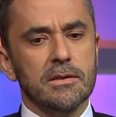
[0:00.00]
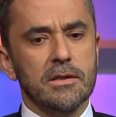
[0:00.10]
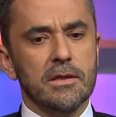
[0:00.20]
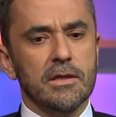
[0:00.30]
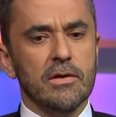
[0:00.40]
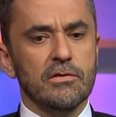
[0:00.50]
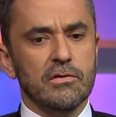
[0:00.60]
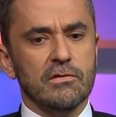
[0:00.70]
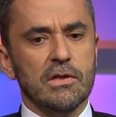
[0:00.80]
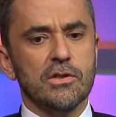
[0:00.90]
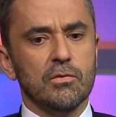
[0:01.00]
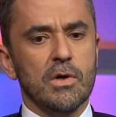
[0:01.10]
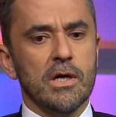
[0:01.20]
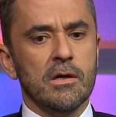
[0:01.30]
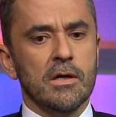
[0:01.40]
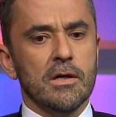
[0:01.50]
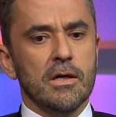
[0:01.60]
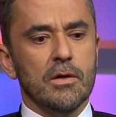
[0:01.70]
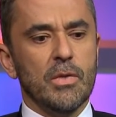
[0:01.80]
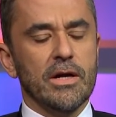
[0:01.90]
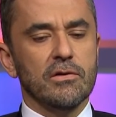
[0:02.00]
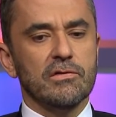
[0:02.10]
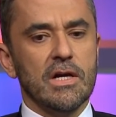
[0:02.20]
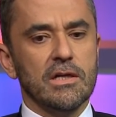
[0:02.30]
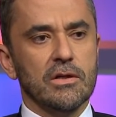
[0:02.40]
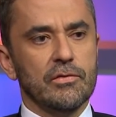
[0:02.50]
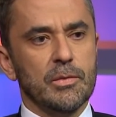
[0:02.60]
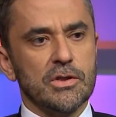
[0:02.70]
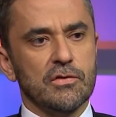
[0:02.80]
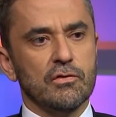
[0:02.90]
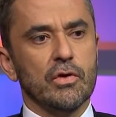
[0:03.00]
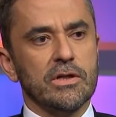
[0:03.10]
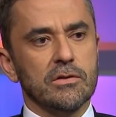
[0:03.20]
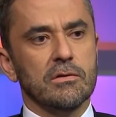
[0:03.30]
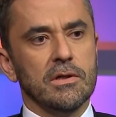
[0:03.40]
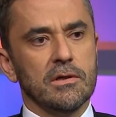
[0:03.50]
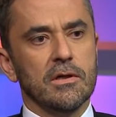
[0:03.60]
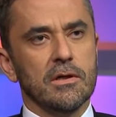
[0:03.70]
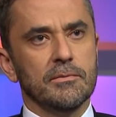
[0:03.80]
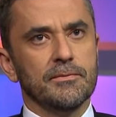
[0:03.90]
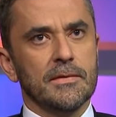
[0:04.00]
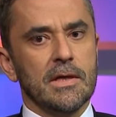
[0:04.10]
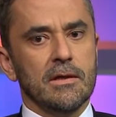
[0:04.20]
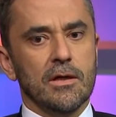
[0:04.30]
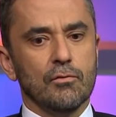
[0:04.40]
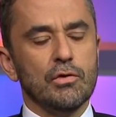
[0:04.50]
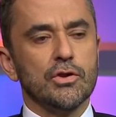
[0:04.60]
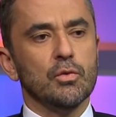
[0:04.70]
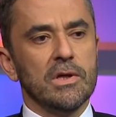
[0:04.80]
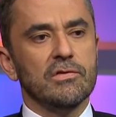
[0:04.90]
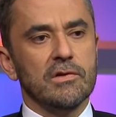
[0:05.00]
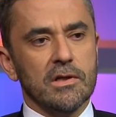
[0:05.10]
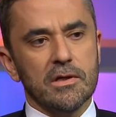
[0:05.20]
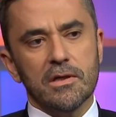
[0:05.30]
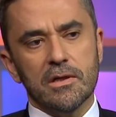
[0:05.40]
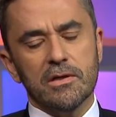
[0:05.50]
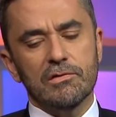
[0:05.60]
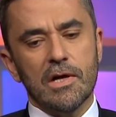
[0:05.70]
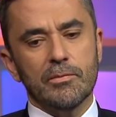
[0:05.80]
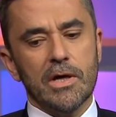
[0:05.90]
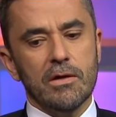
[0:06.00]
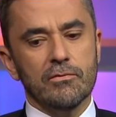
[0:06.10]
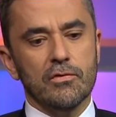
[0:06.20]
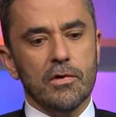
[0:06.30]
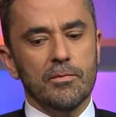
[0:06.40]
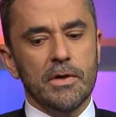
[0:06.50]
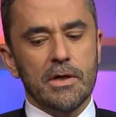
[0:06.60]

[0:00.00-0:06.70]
that's essentially where my understanding of a much stricter and ritualistic Islam came from.